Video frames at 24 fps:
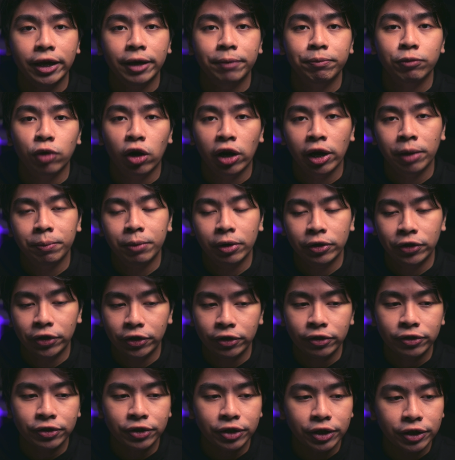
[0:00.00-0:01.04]
I'm talking about the
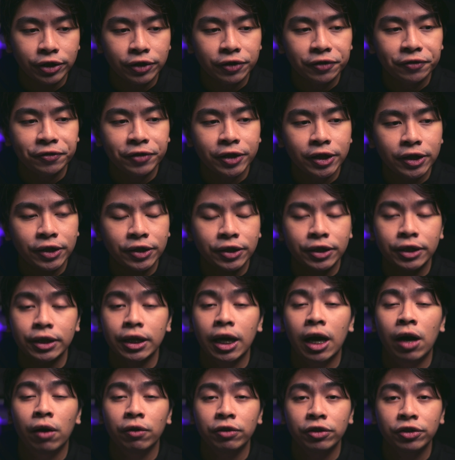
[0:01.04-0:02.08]
user interface and
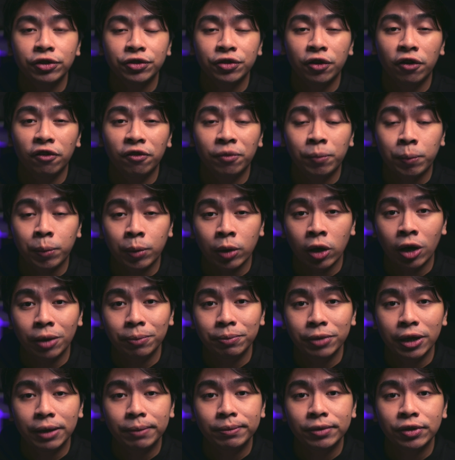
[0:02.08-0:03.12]
how you solve
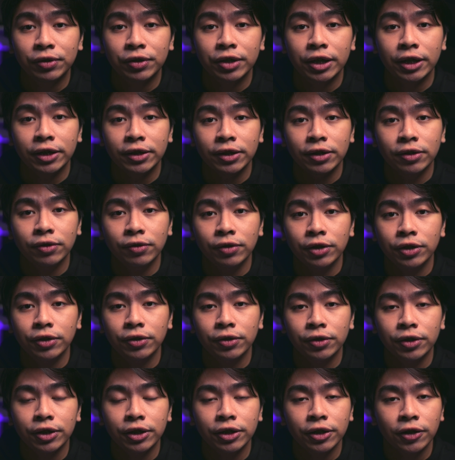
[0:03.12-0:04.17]
problems related to the
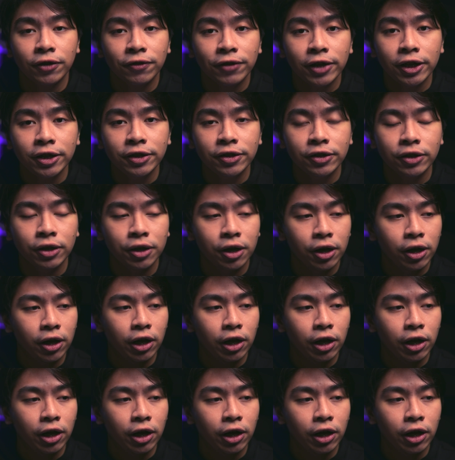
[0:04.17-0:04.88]
user interface,